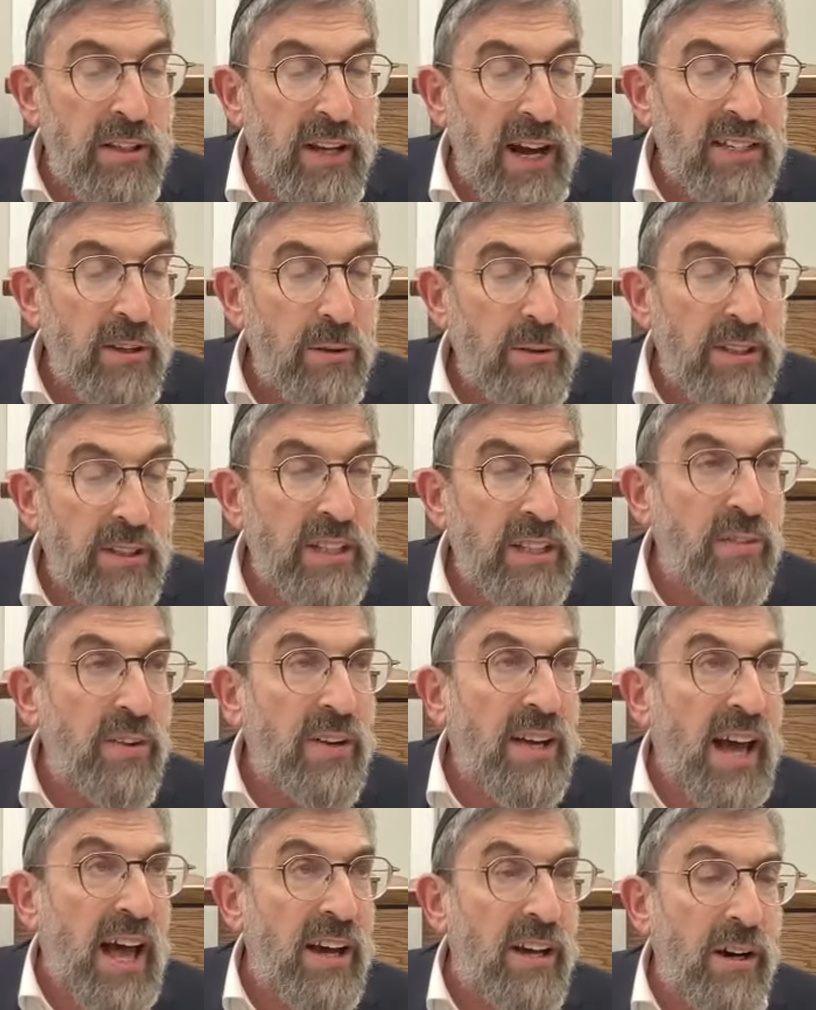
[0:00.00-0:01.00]
Guys, so it says the
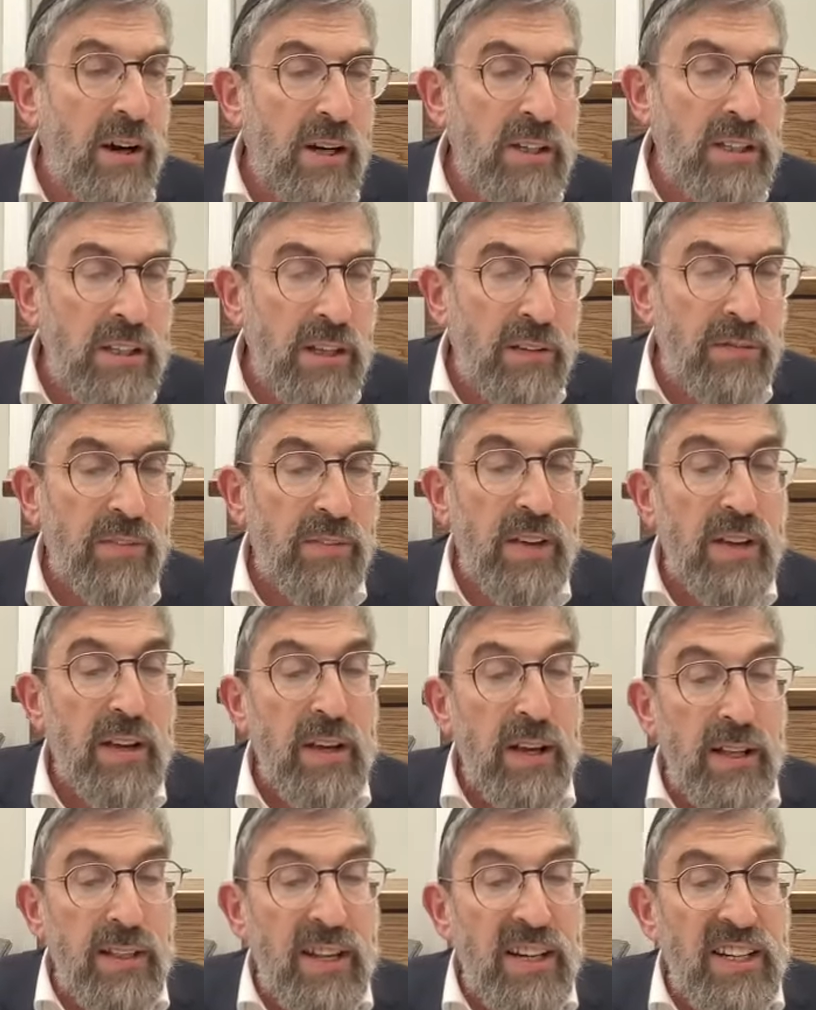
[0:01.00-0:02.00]
Chag Osif,
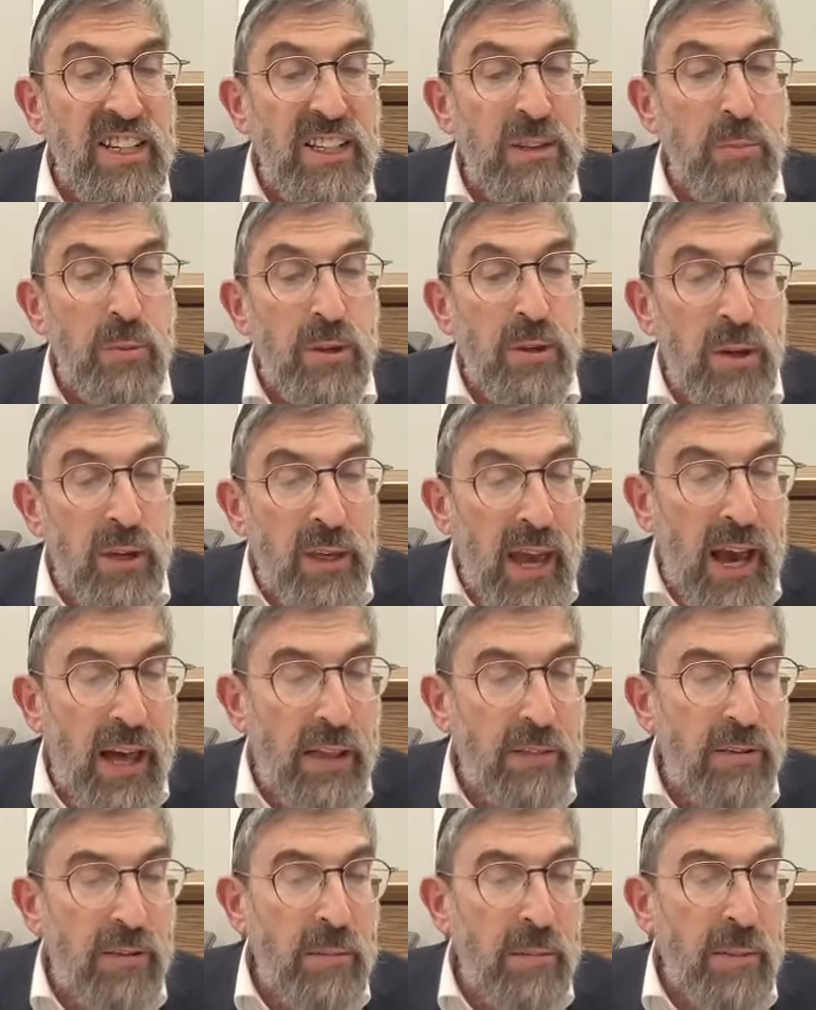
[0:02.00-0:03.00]
and then it says when you're
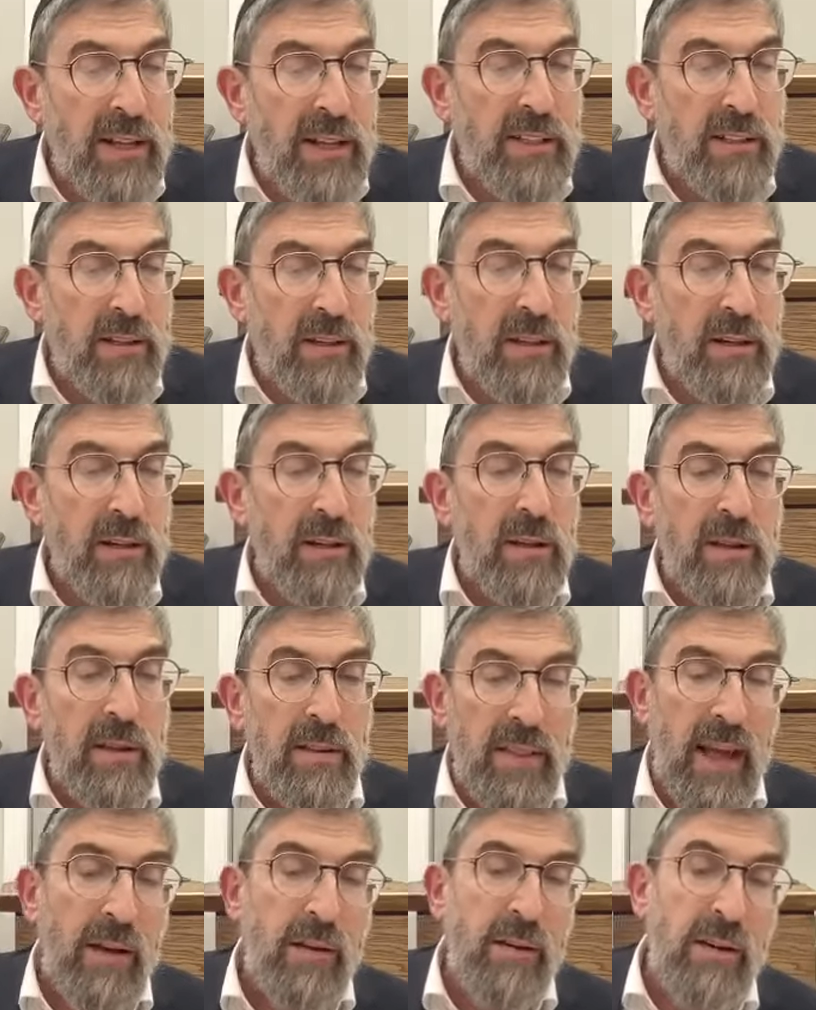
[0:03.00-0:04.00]
gathering Maisa.
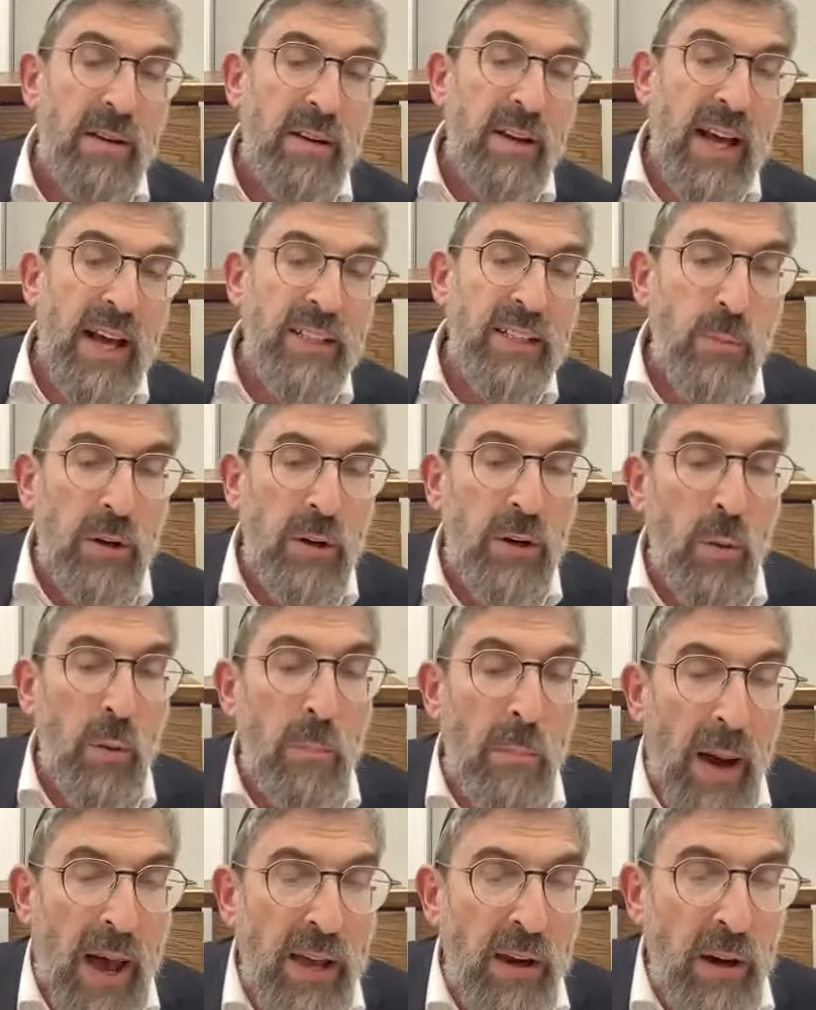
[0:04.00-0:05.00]
Now, guys, want to know
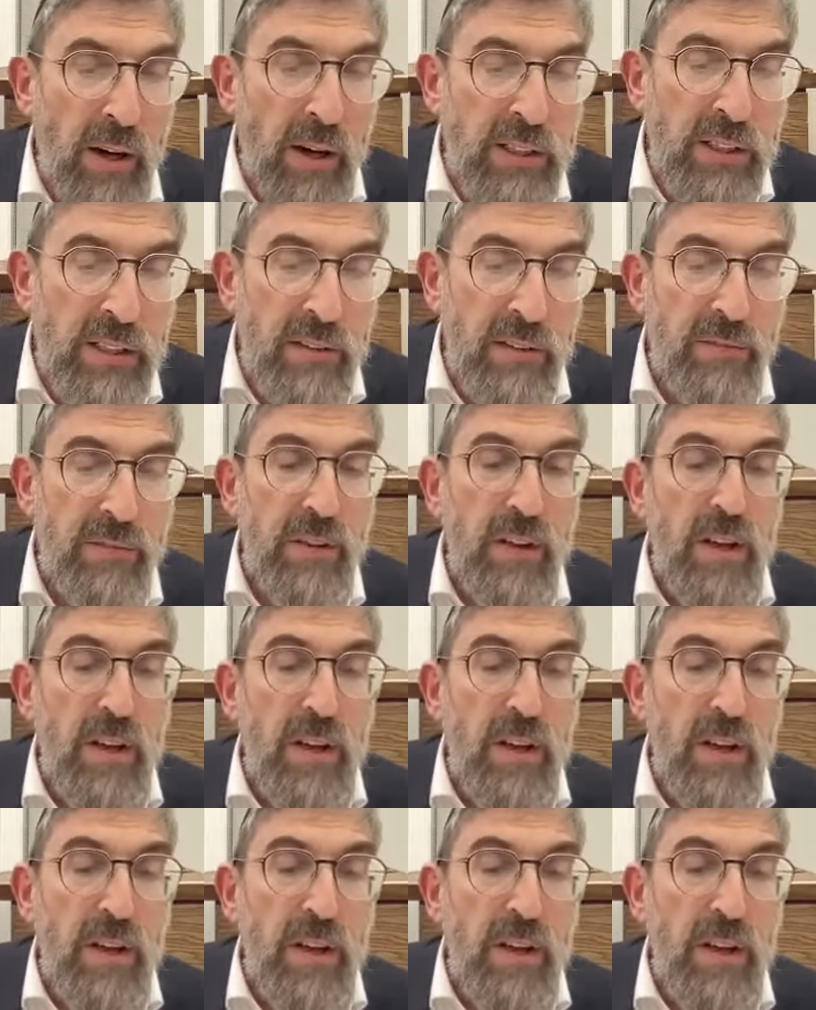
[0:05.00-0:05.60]
my Osif.